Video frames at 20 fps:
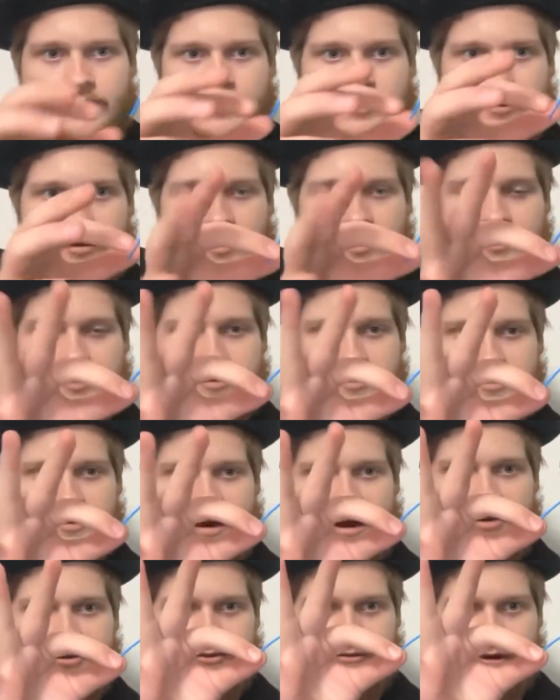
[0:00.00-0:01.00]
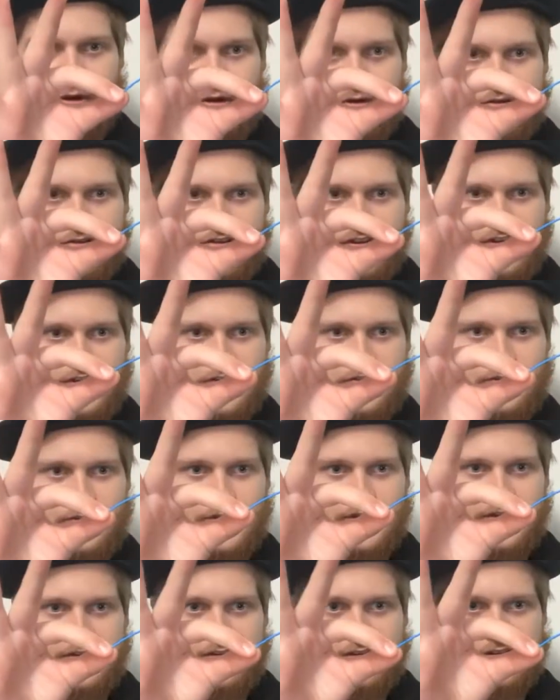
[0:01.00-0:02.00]
And it has rollers in there, so
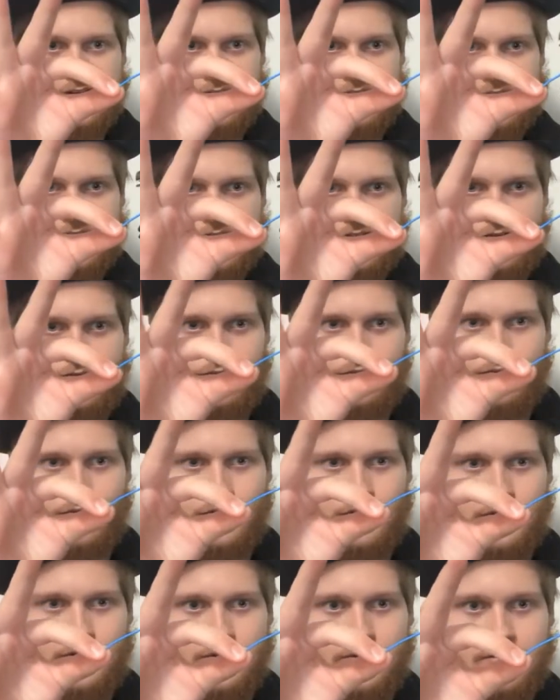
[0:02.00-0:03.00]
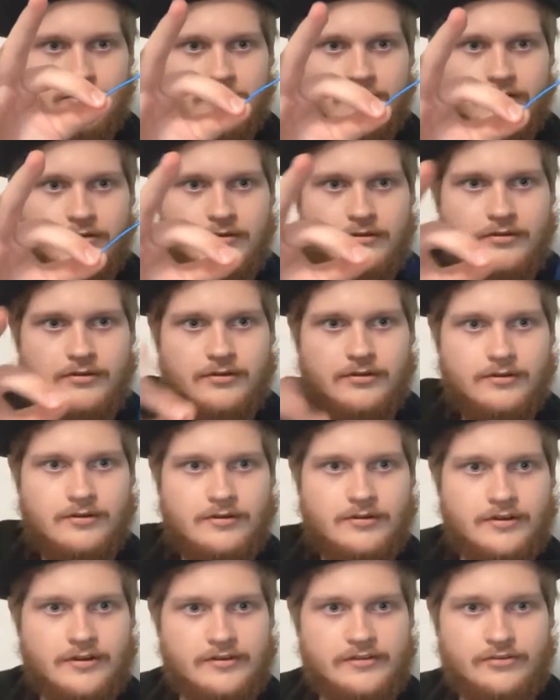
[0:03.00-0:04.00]
it can literally just roll.
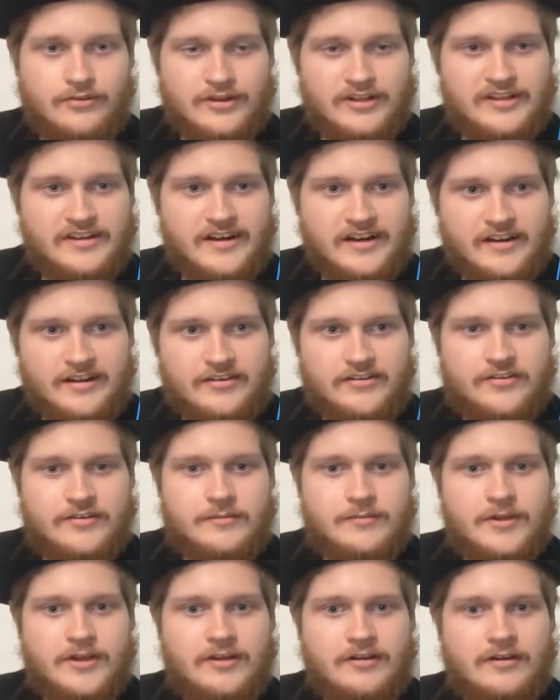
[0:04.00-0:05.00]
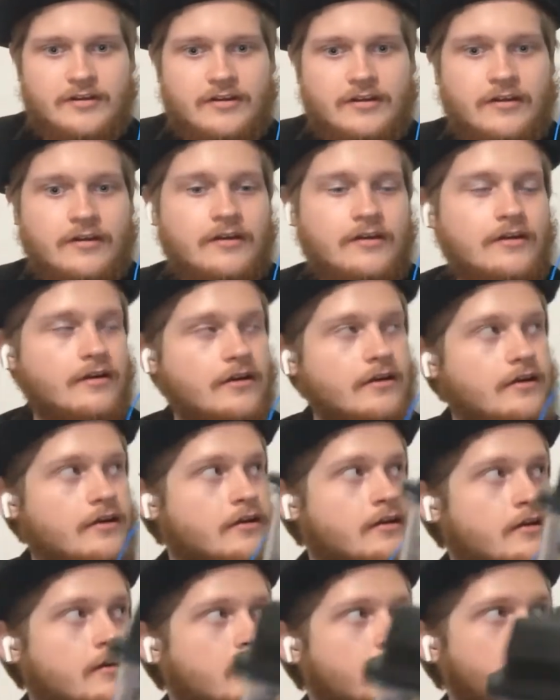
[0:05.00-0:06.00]
It's really nice.
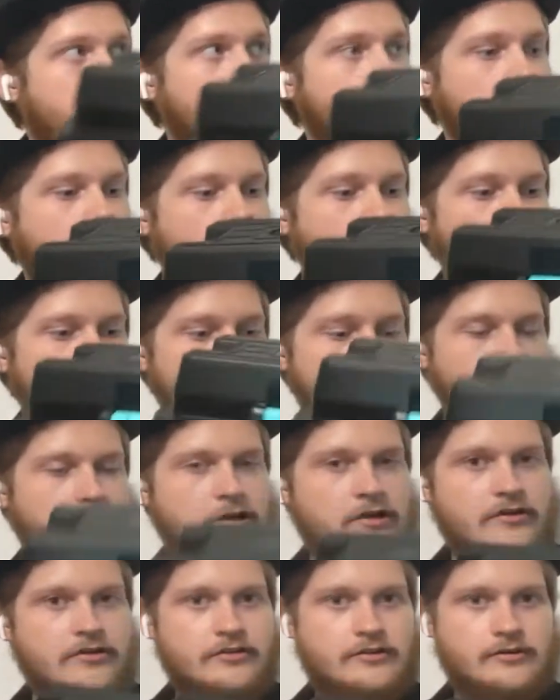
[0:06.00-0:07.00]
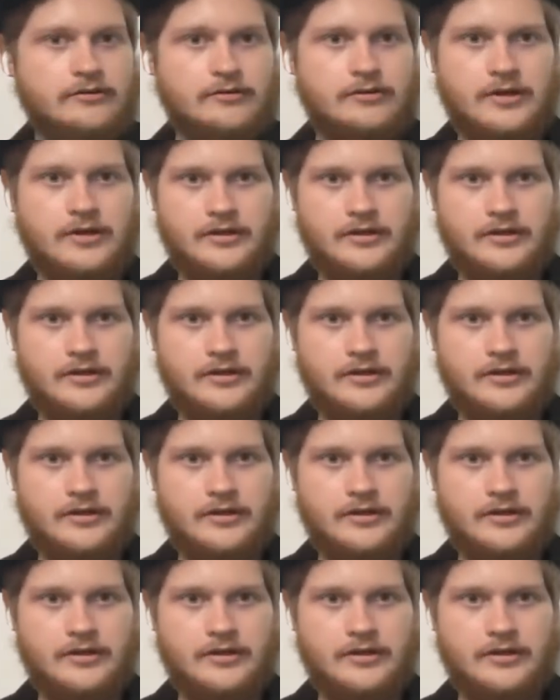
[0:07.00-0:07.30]
And what I'm going to do